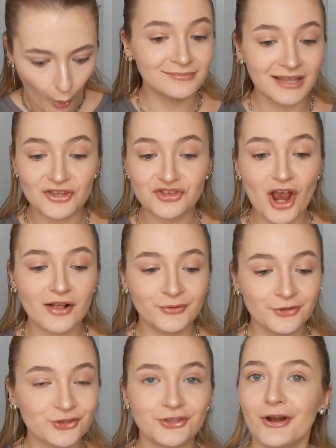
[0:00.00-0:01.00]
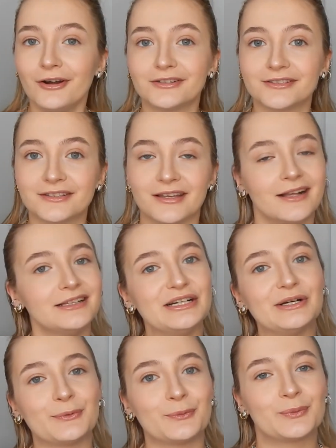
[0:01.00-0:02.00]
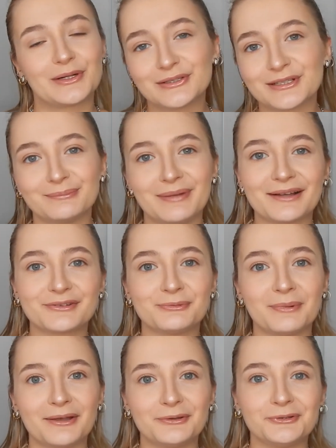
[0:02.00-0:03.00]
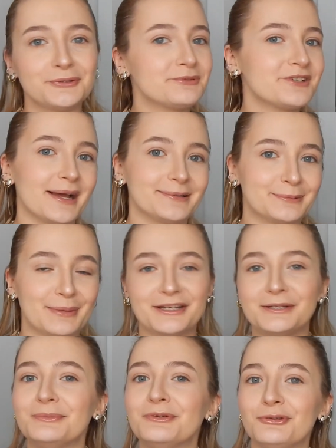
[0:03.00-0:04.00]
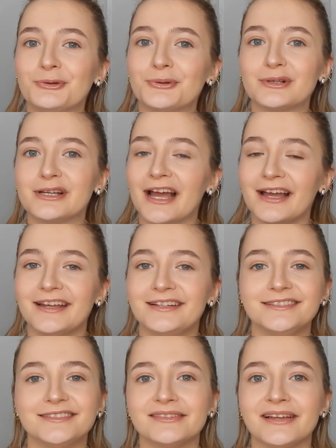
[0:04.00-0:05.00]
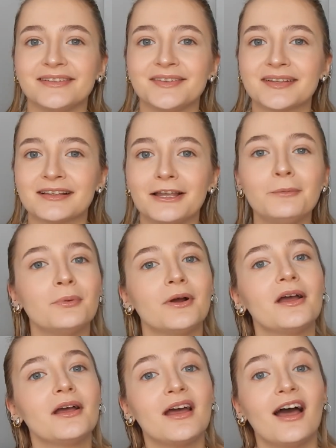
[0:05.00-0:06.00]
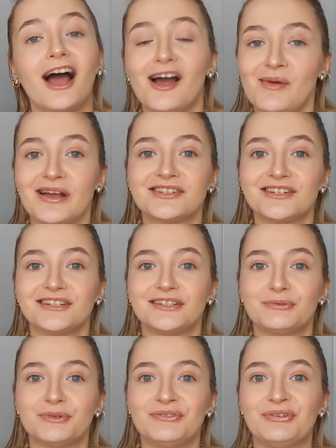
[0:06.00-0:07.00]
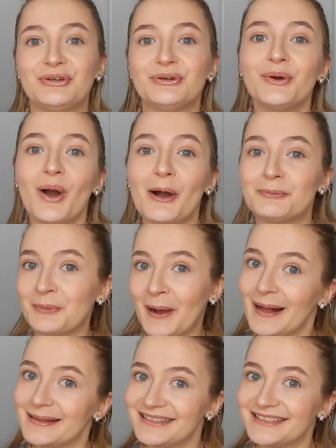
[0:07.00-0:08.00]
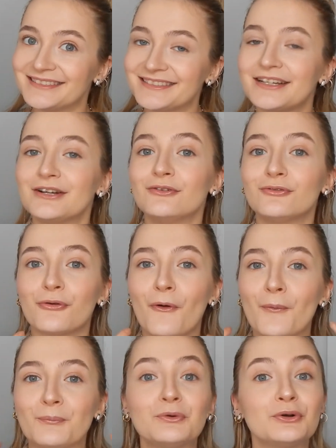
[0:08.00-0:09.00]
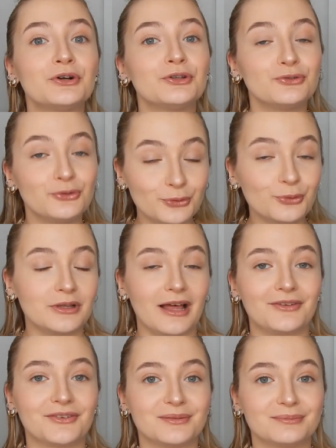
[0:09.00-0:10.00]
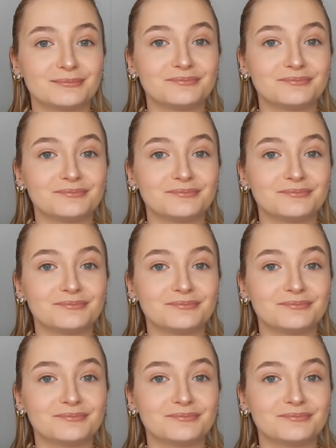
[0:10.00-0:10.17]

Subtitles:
Let's shall start. Hello, welcome back to my YouTube channel. My name is Julia, and in today's clip I'm actually gonna review a palette from Douglas.